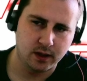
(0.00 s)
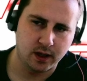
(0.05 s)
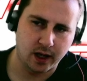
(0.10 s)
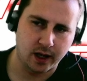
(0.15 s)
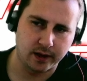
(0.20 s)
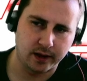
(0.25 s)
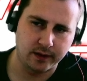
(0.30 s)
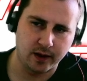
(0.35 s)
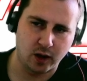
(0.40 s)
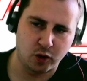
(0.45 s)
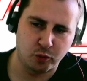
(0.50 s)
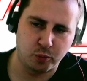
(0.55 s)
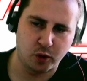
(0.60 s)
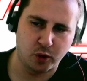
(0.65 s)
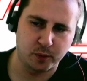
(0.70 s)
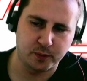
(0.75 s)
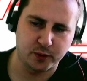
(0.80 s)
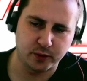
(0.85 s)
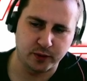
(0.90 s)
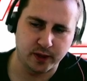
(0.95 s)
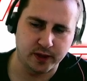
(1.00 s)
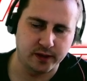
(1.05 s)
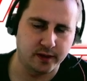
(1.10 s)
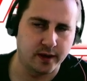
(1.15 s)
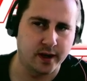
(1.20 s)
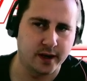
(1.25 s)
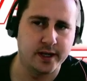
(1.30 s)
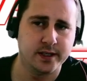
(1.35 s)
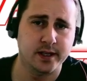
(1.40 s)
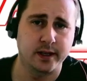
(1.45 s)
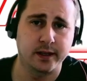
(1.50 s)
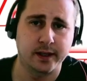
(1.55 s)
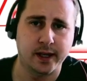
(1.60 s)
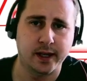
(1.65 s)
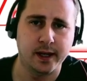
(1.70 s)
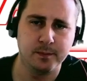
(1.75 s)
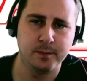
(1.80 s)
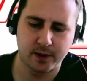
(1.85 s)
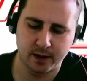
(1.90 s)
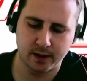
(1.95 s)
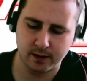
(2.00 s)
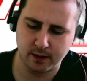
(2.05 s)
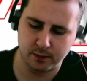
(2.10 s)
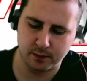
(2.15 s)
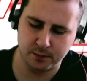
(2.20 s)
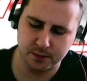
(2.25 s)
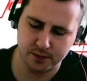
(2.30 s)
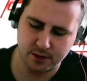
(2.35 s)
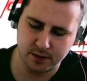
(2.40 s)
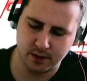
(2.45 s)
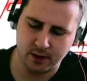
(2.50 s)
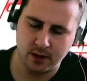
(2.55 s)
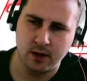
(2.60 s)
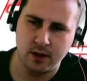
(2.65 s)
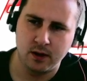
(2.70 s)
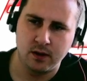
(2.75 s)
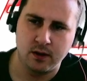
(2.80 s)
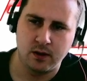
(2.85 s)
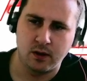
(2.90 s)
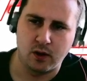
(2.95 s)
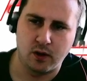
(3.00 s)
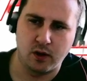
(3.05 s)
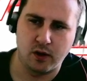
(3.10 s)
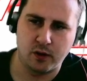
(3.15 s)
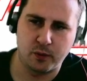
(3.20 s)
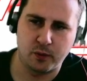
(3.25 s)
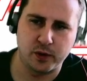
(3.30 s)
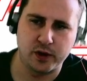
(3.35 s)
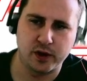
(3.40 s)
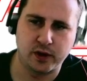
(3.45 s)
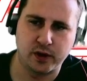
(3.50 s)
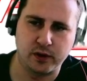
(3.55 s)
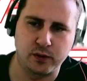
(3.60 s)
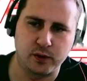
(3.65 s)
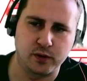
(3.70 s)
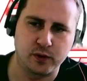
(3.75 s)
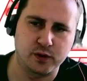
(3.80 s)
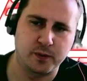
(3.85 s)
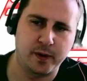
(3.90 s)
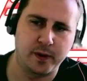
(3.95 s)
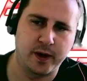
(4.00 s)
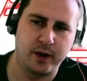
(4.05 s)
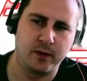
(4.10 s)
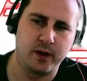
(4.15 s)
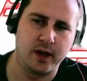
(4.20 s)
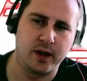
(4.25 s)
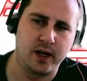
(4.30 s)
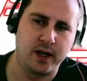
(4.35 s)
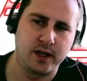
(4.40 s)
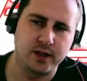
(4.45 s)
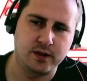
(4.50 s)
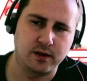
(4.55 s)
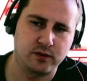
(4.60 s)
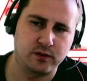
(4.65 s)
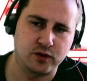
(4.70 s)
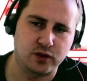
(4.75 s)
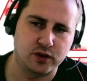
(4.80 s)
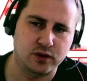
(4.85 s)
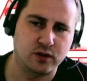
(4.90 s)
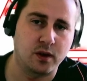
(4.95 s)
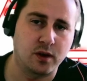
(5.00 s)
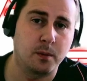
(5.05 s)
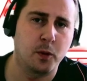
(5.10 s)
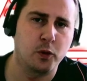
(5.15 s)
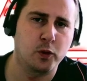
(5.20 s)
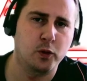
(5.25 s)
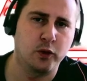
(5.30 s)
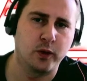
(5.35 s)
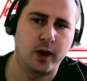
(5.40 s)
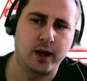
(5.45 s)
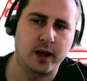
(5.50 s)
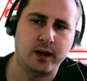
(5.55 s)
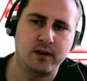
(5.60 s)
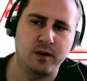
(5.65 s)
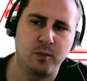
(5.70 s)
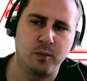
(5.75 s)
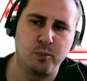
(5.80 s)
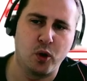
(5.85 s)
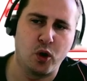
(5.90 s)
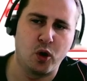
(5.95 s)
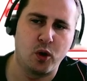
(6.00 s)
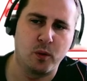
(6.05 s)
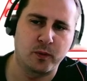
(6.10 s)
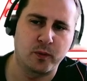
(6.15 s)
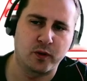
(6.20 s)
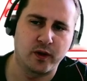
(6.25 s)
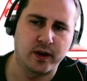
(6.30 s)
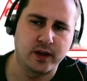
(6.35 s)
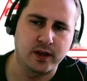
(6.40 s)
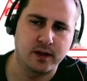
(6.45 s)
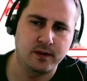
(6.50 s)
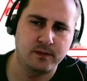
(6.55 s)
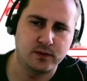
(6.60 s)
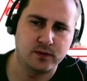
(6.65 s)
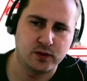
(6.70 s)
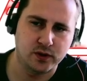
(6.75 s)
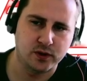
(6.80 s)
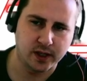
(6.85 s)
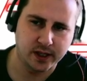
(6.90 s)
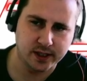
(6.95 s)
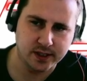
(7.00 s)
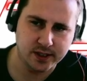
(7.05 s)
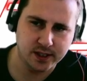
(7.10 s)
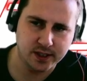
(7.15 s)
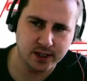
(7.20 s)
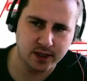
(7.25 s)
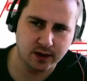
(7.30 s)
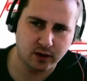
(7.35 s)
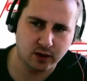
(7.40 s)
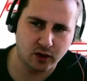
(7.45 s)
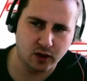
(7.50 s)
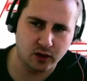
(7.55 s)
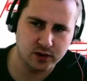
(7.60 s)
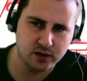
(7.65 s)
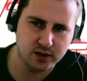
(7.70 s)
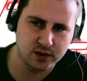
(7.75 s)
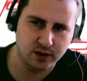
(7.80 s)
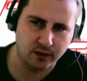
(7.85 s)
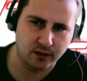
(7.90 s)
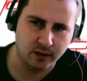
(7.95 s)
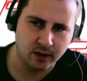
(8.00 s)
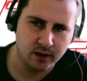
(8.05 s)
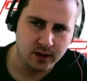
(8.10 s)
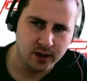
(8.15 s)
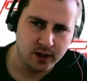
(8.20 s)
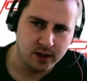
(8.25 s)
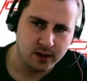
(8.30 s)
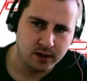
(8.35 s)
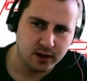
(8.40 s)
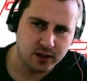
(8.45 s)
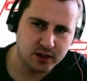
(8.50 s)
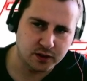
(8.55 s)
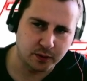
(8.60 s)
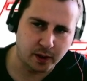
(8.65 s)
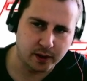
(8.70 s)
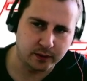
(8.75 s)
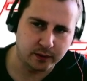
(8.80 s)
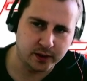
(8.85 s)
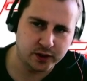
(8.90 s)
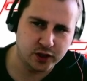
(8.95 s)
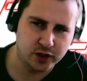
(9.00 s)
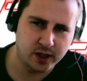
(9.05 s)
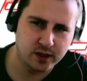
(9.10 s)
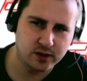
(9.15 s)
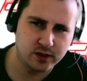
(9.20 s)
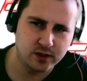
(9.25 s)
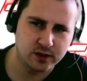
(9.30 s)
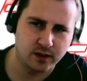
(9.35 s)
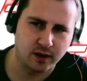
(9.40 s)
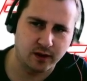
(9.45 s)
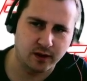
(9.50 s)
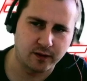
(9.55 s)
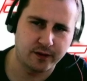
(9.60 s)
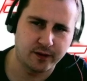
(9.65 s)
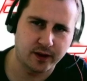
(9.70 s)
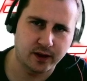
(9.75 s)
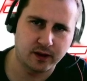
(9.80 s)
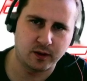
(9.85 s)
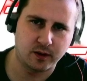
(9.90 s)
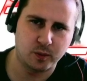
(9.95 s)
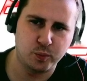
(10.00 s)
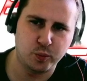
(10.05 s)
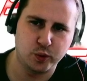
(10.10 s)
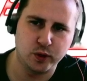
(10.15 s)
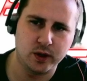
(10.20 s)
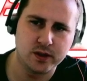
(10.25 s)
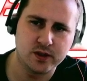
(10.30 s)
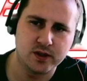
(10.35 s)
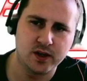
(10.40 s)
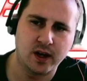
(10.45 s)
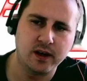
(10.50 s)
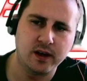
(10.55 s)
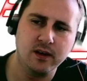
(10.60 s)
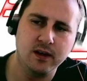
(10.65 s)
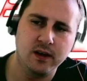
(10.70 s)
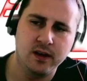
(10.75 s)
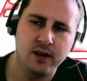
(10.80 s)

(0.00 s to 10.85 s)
and that will populate the rest of the game titles. Or what you could do as well is just double click the bottom right, so you could see the cursor slightly changes to a thicker plus sign,